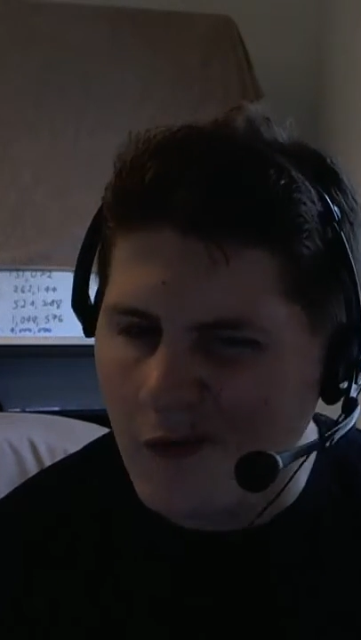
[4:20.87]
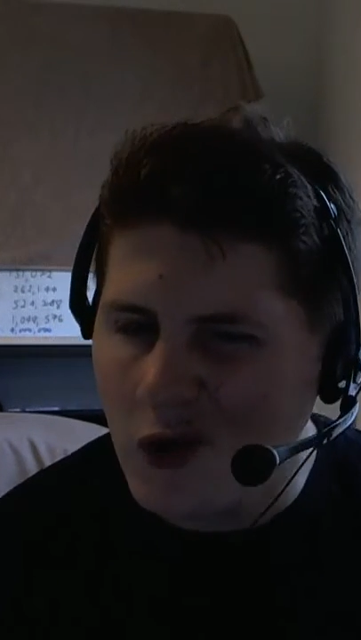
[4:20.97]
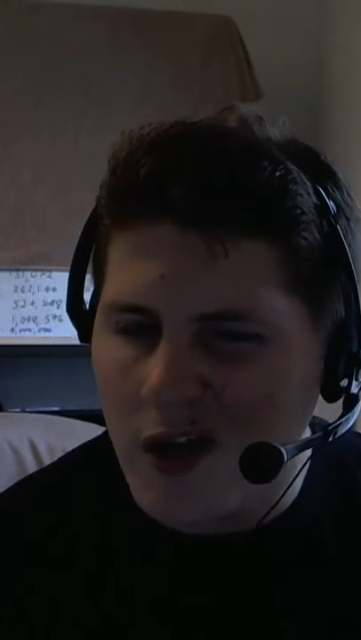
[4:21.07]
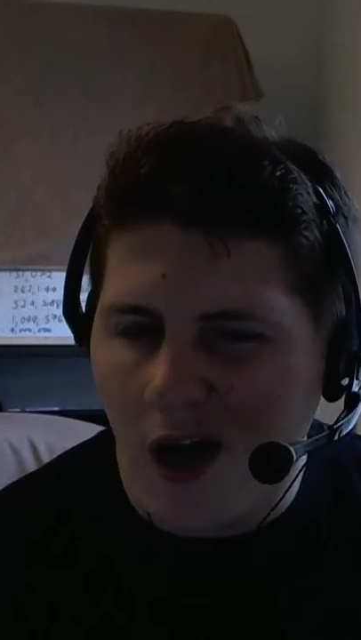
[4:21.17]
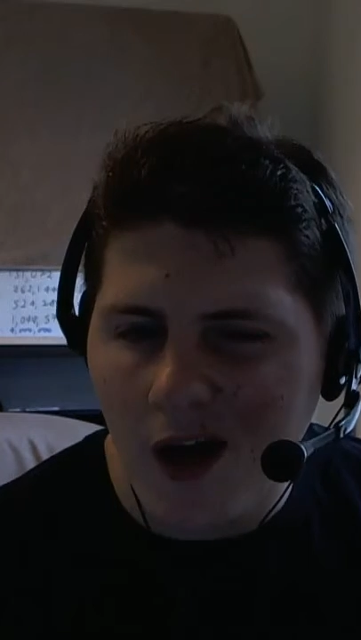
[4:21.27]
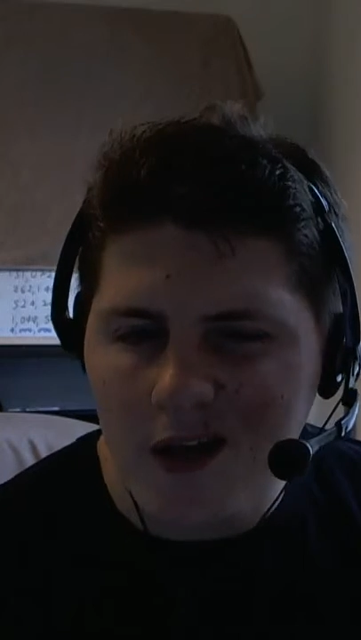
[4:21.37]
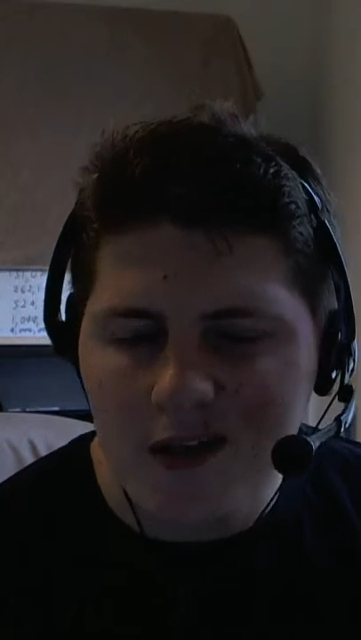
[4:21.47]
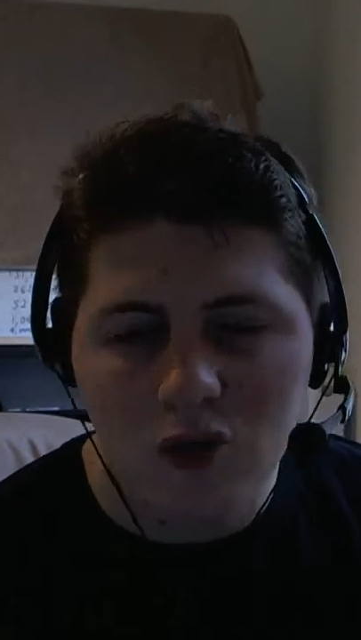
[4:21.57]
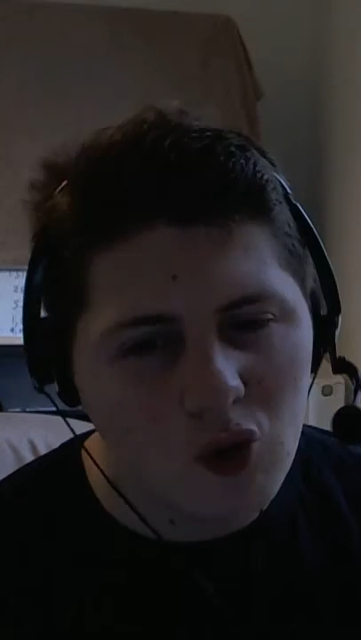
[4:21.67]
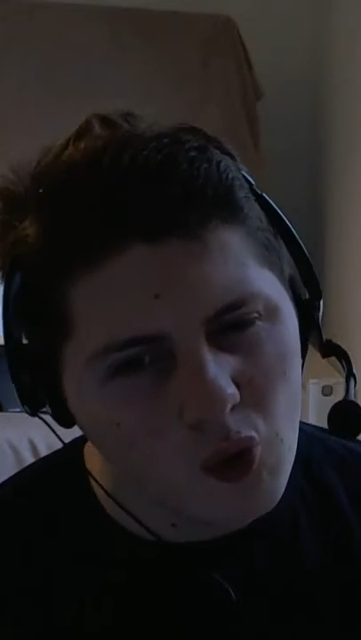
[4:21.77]
Love you
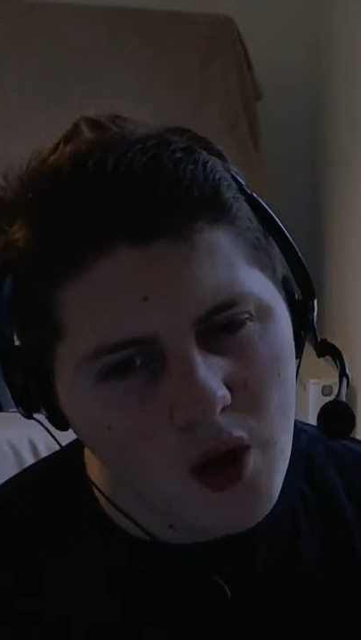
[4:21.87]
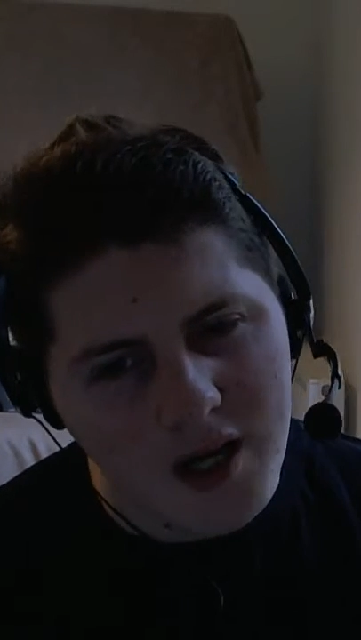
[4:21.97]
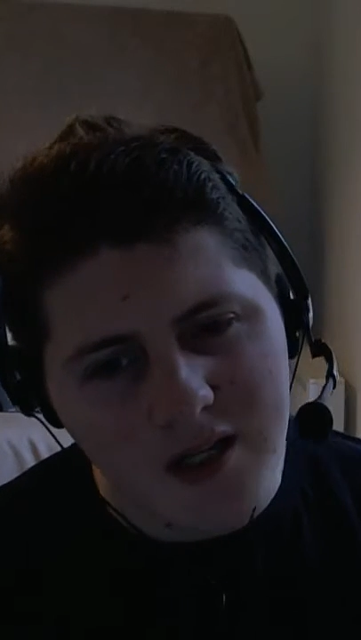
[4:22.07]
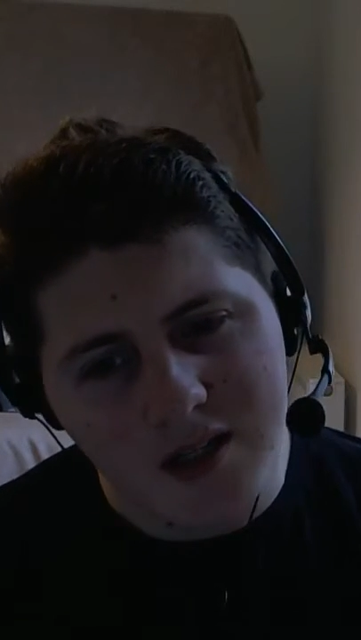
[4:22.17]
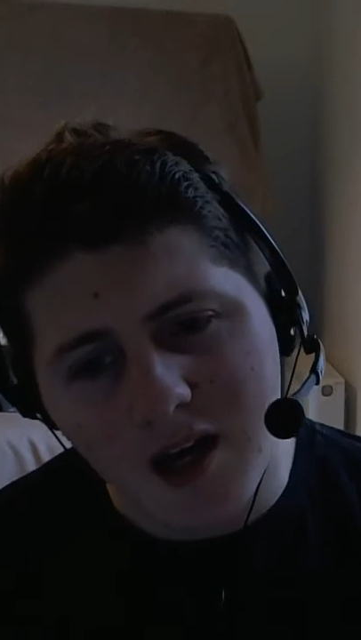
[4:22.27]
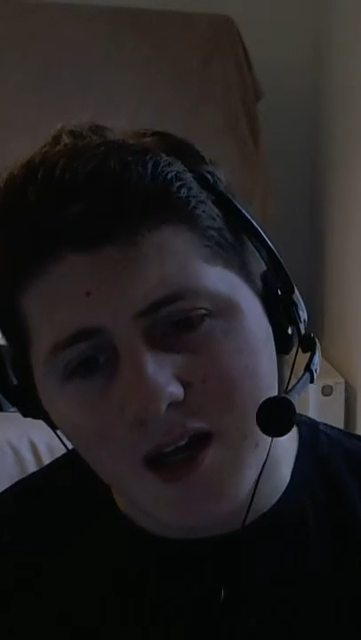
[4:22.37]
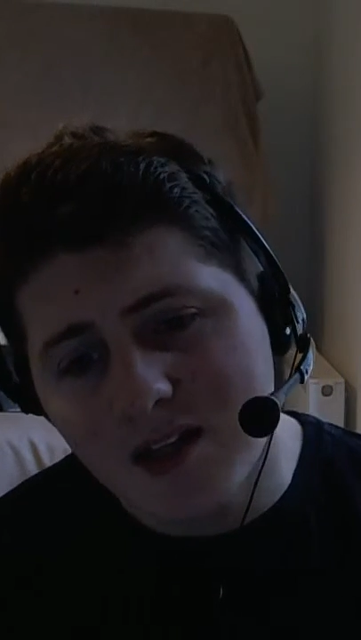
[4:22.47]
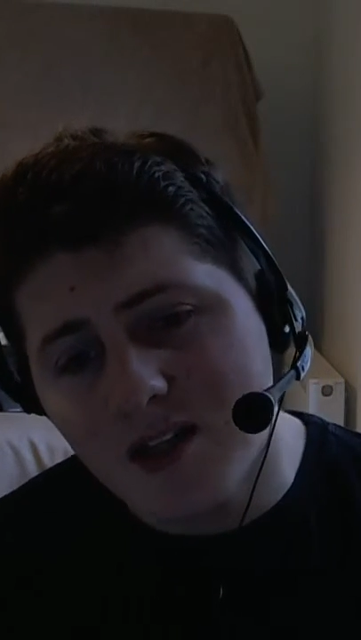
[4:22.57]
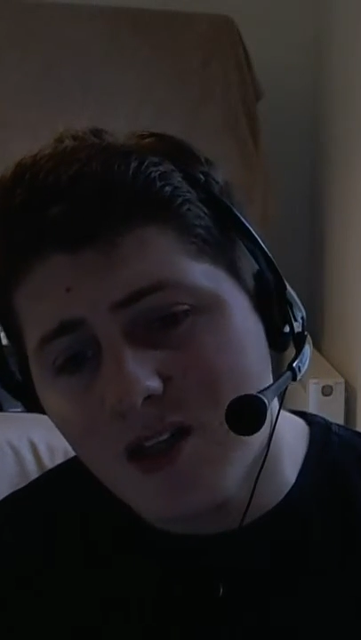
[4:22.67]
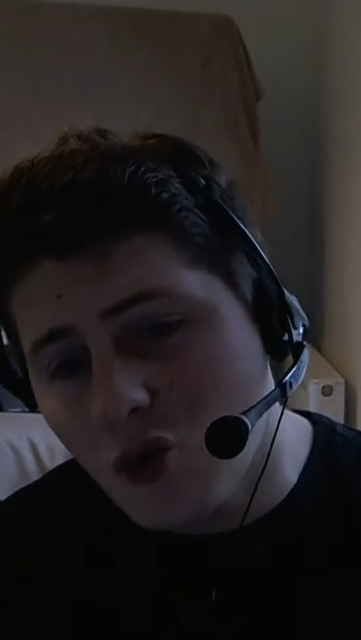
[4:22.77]
guys always,
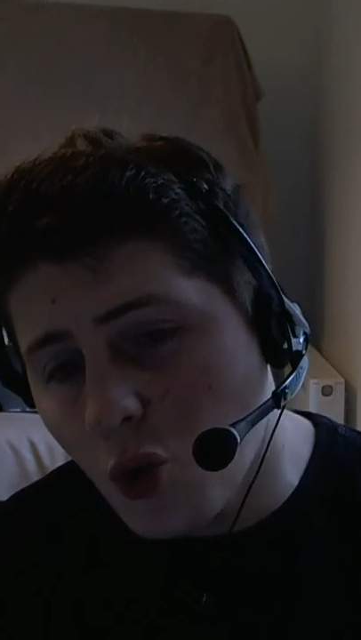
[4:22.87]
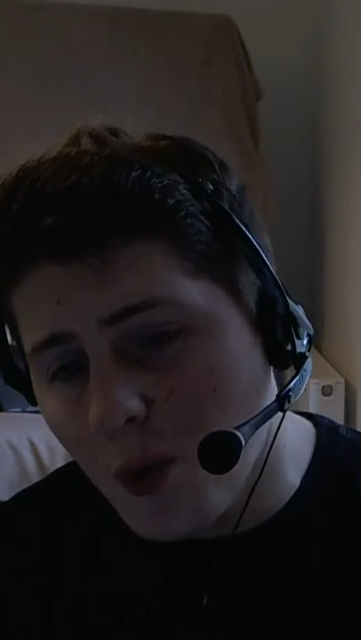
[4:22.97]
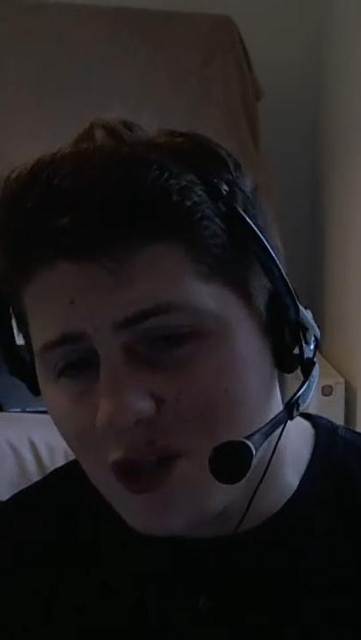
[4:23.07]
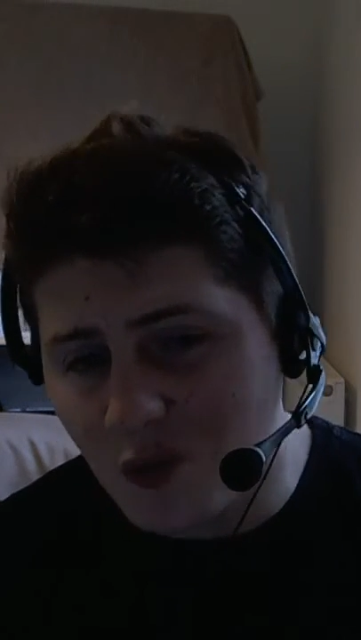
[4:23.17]
as always,